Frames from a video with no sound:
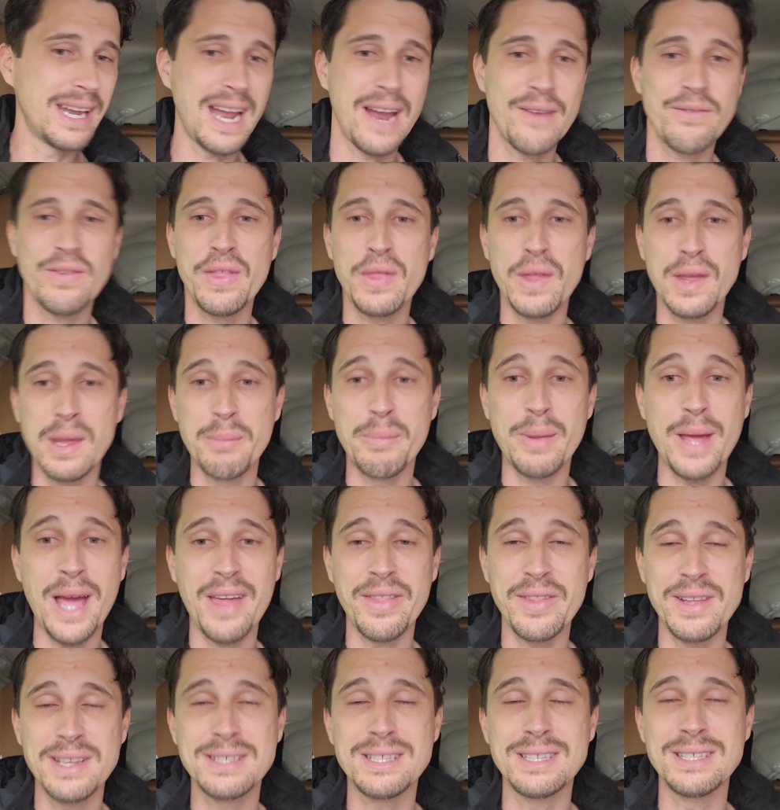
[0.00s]
Everything about
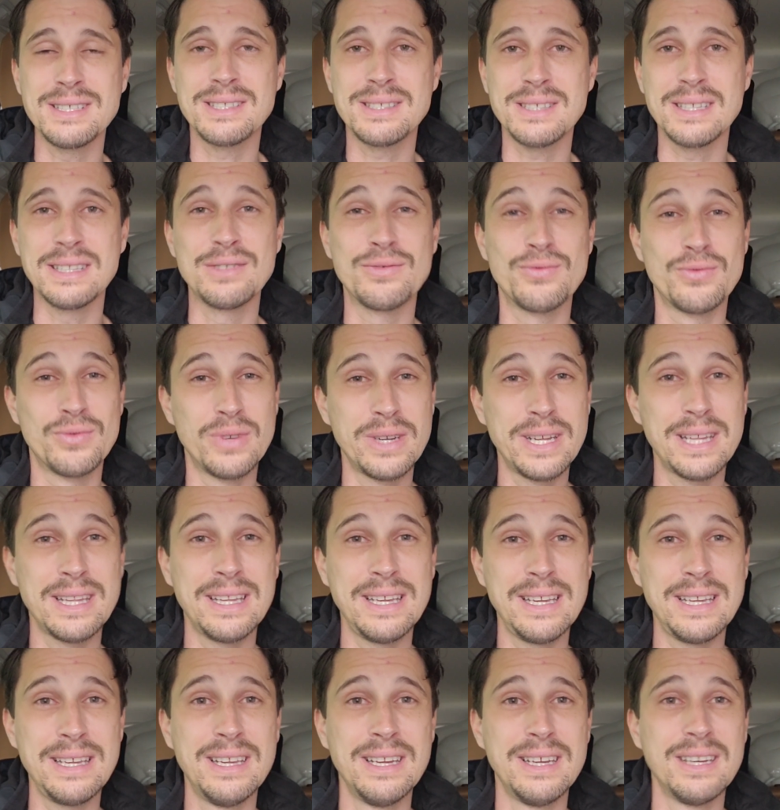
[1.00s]
this is
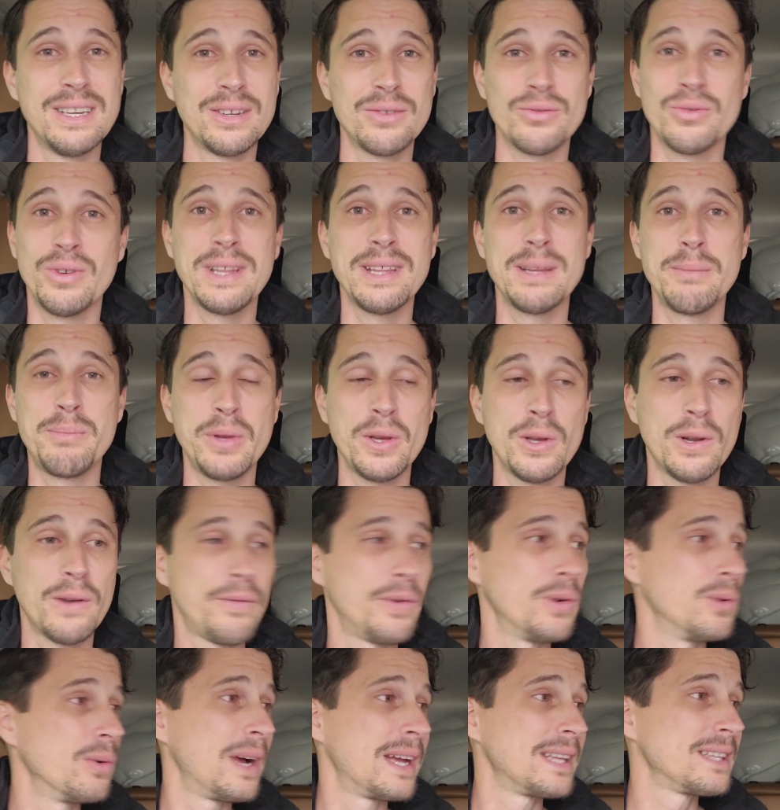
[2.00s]
really, really
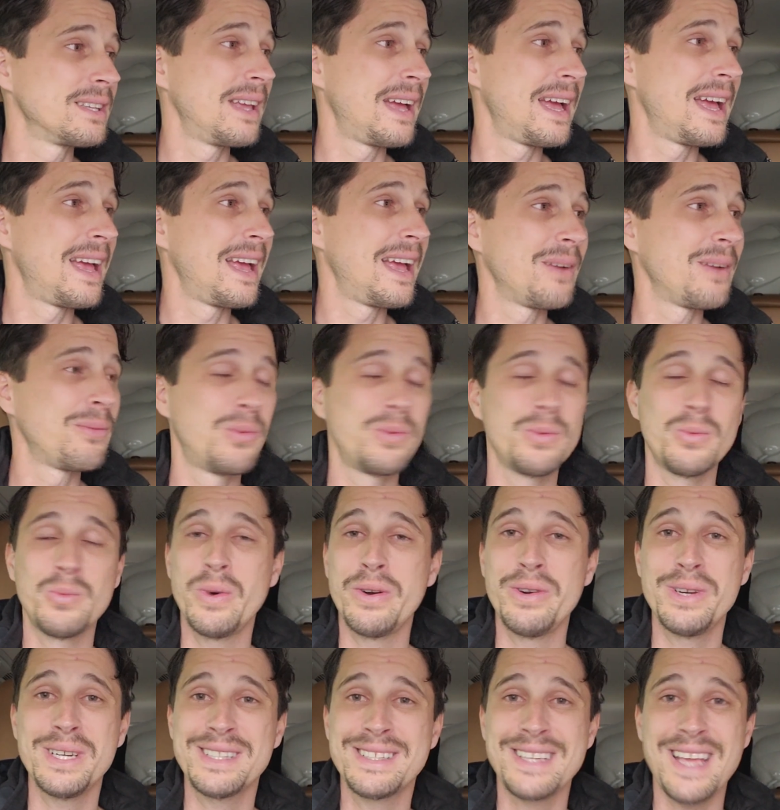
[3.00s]
beautiful, and
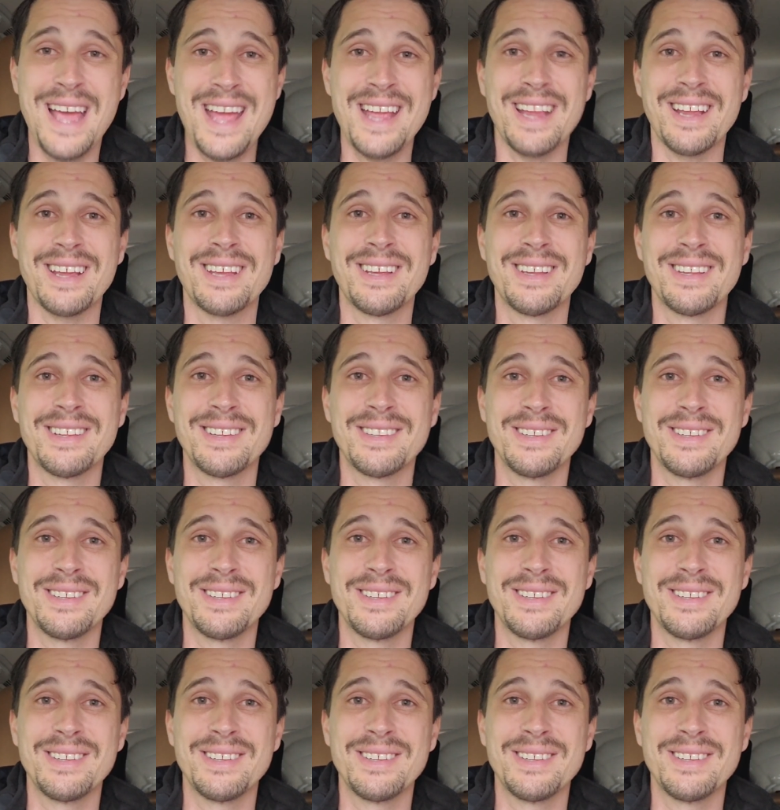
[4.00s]
we're in a tank.